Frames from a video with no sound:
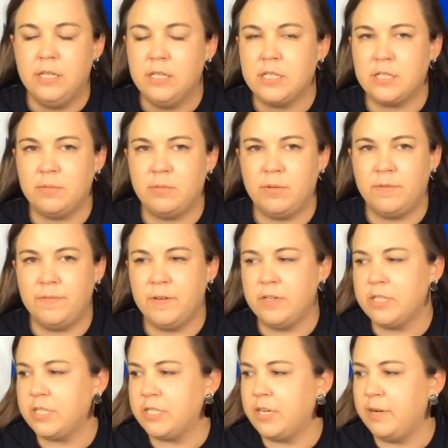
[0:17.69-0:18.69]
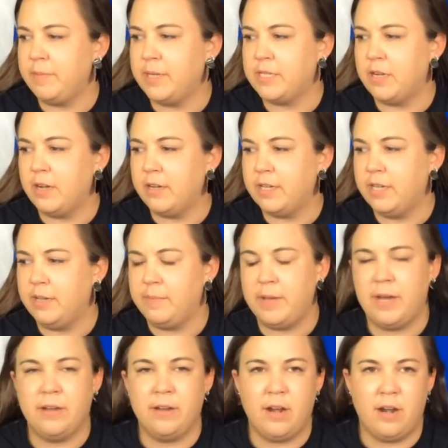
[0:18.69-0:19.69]
So we'll first start by talking
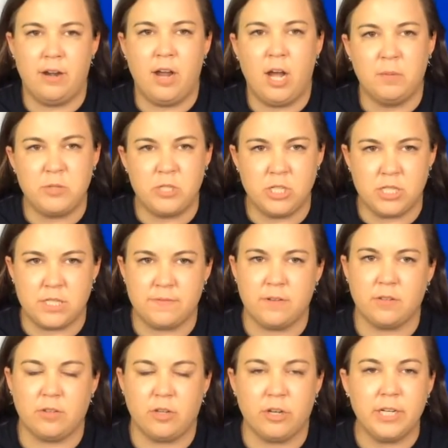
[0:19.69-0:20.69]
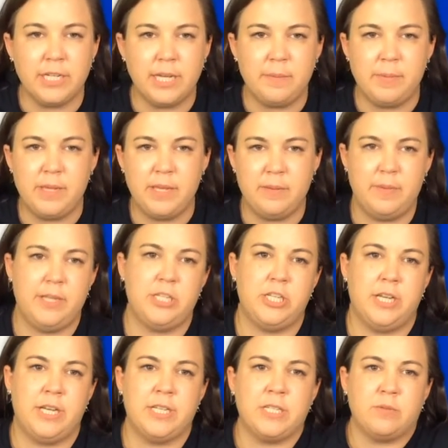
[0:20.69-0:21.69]
about our options for learning at
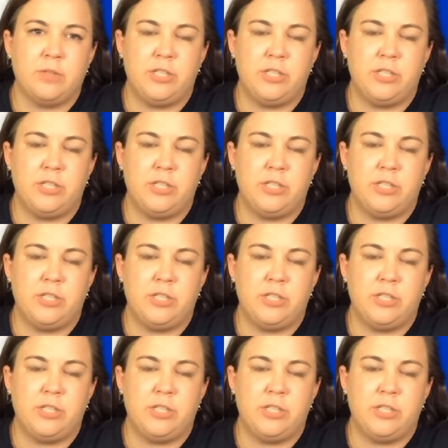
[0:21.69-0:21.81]
PMHS,